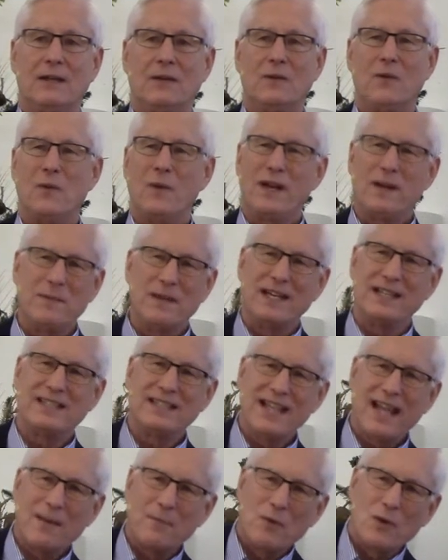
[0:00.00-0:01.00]
Well, wait a minute,
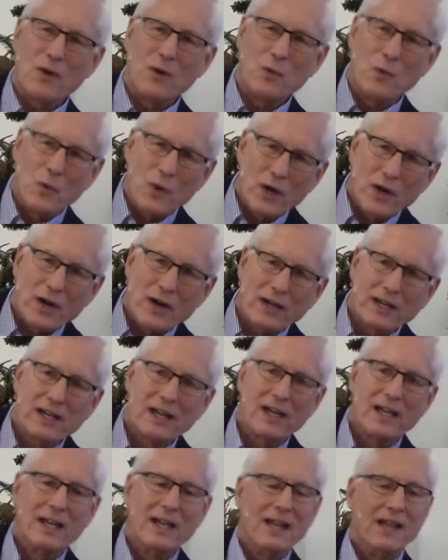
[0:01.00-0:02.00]
isn't that more
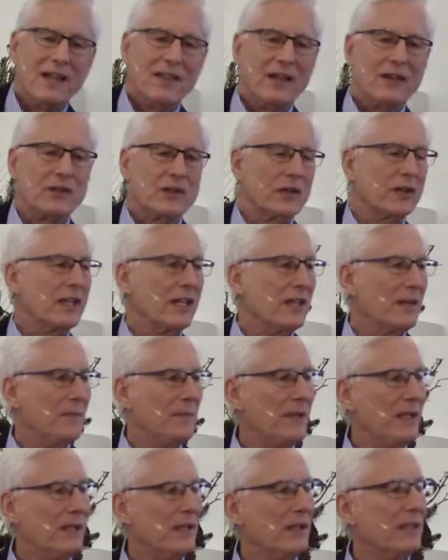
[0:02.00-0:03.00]
work than cooking a
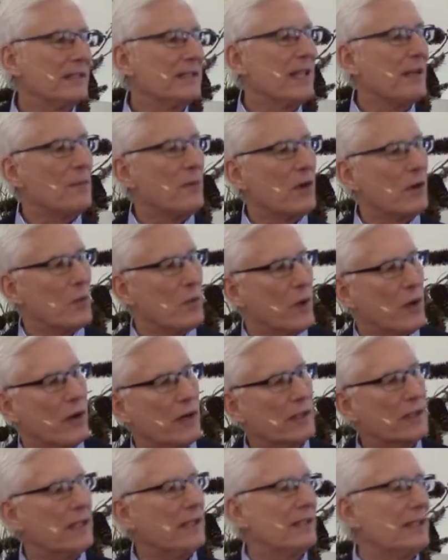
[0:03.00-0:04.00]
meal? Isn't that more
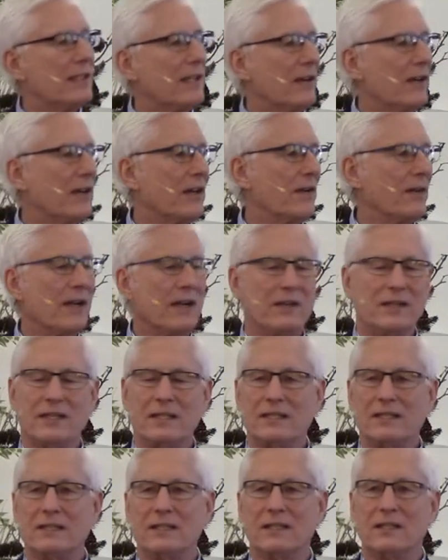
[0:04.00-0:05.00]
work than carrying around
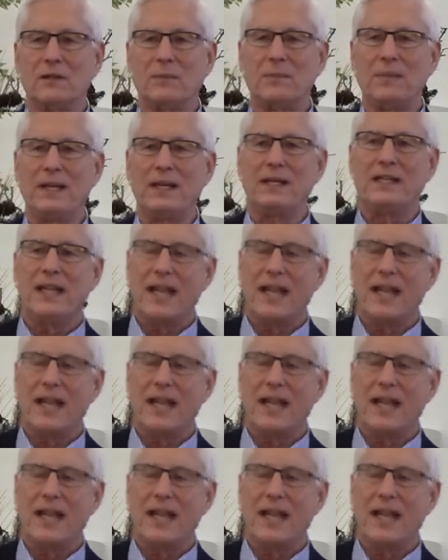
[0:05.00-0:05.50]
this little pin?